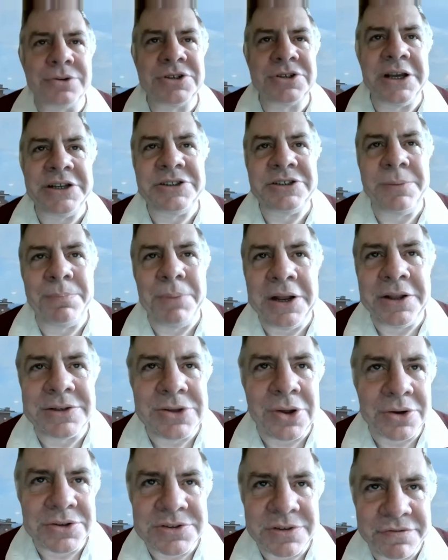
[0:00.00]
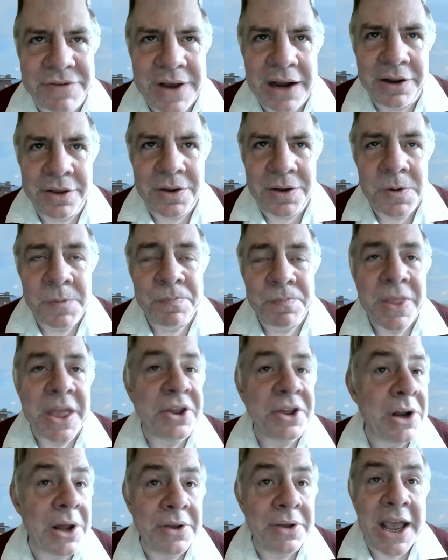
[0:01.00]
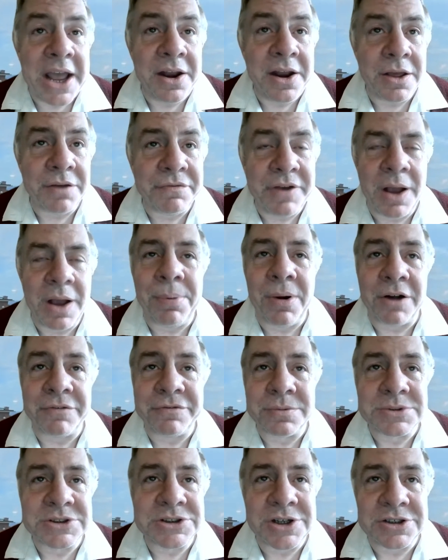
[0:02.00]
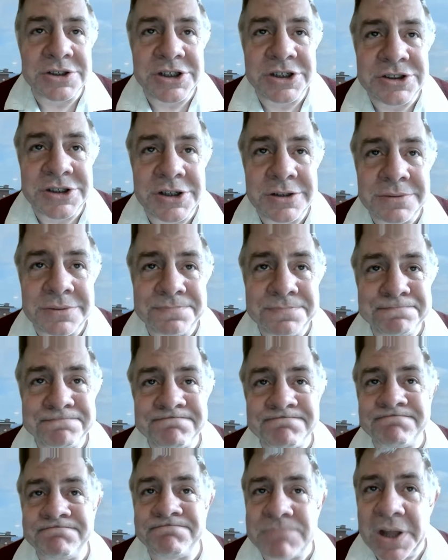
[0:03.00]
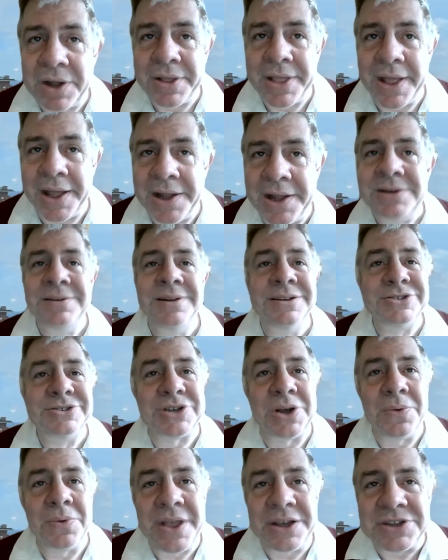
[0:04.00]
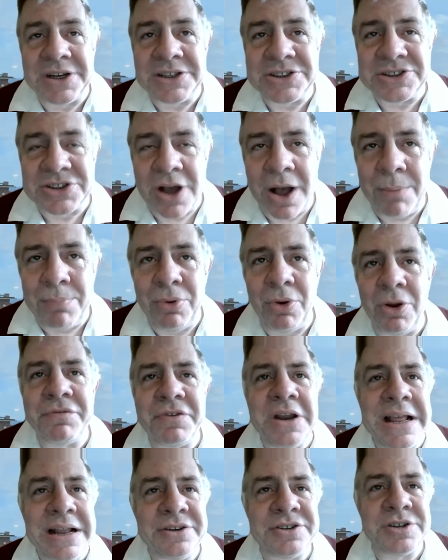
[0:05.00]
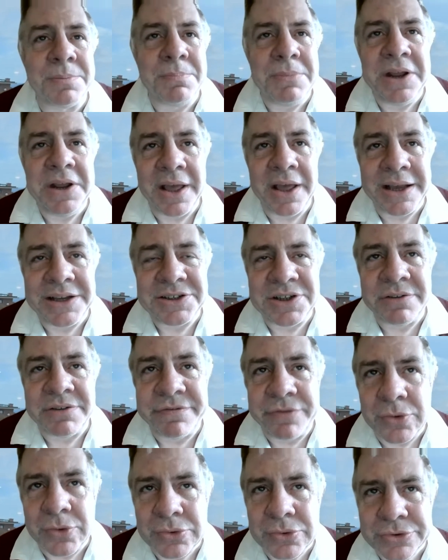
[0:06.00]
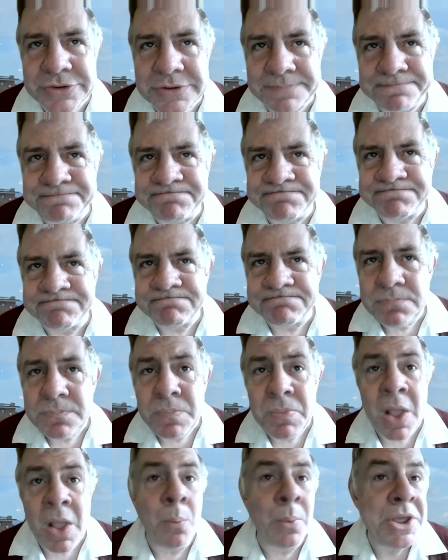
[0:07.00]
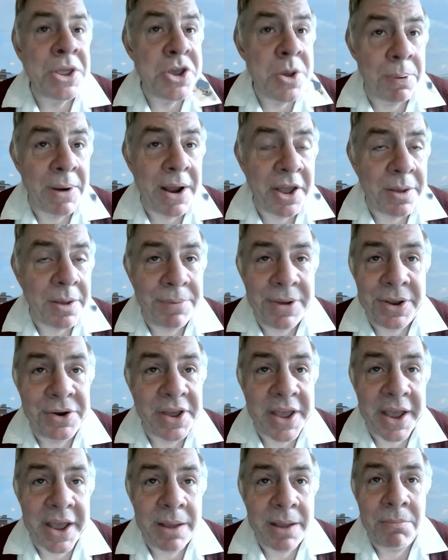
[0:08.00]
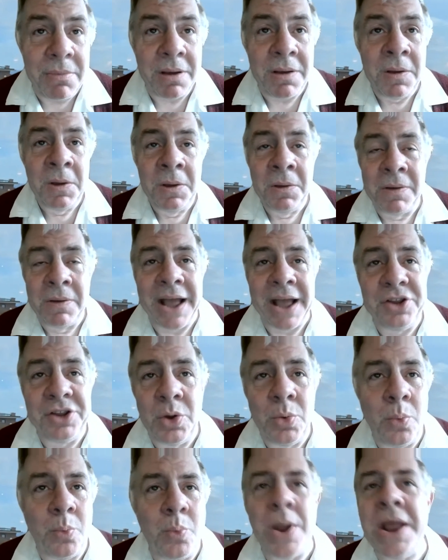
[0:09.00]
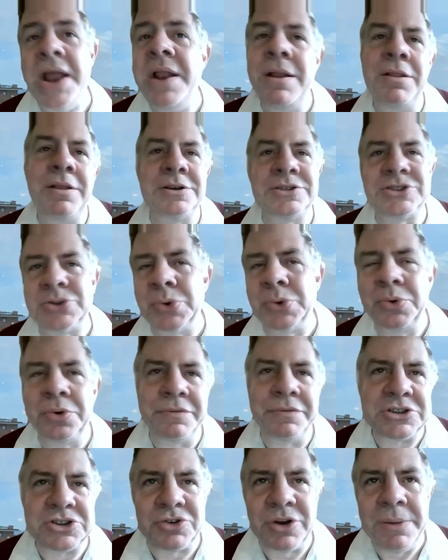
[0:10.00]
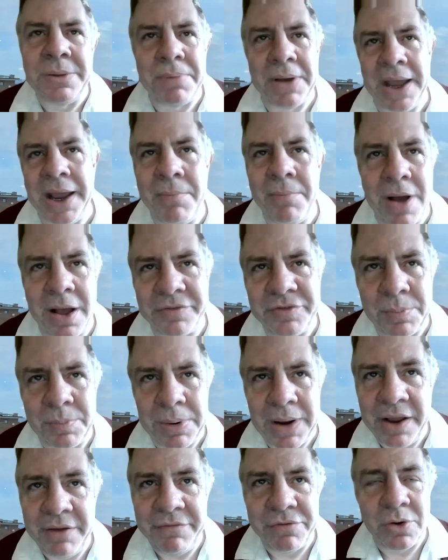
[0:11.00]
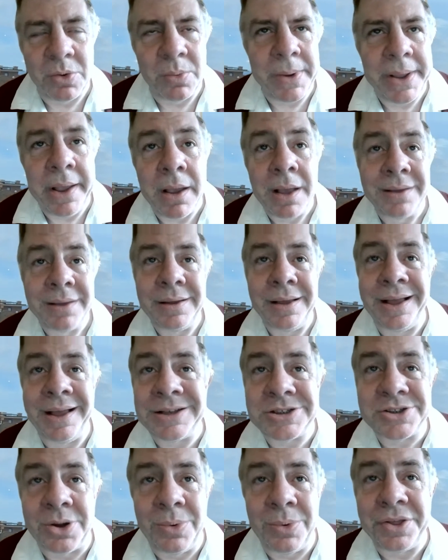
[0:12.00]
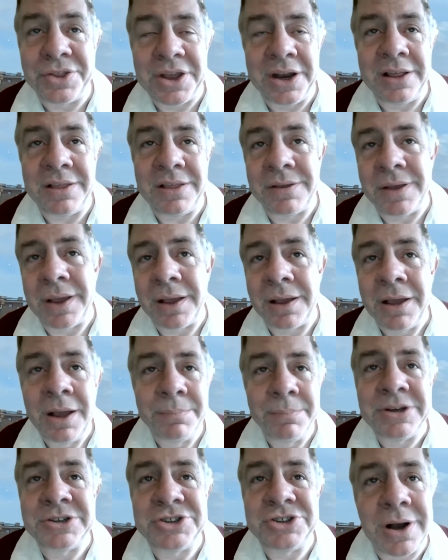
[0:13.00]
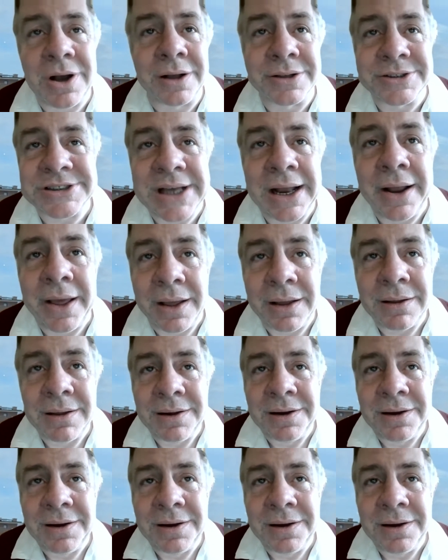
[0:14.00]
hundred eighty billion dollars of value, and you don't get any of it apart from a search engine. Okay, so there's an example of an intermediating force when you play a computer game and you win the sword of extreme pain after playing for a week, it's not worth anything because you can't sell it